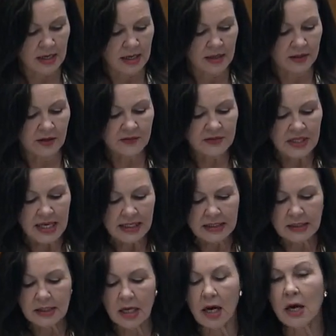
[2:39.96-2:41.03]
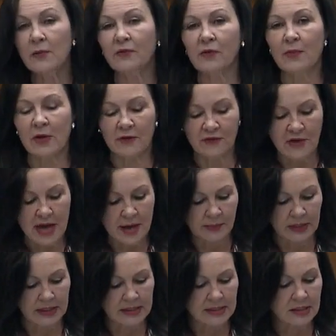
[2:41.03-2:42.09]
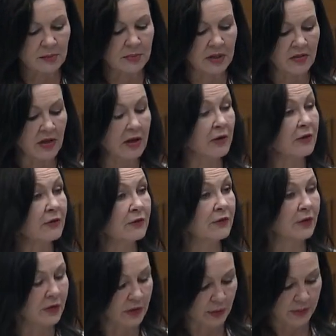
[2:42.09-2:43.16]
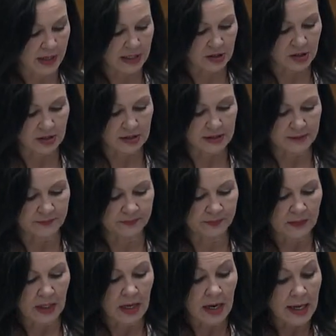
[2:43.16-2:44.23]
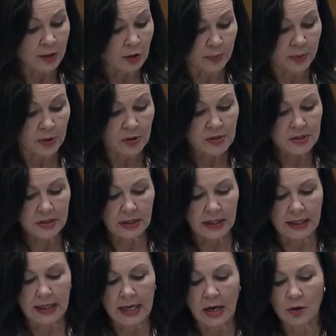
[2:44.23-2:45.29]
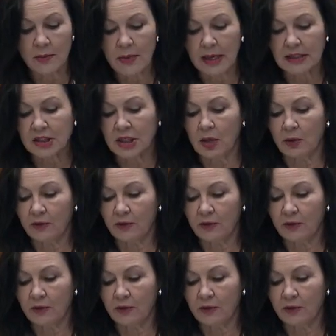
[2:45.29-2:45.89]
They've taken time from their families to be there for their patients. I know personally how much our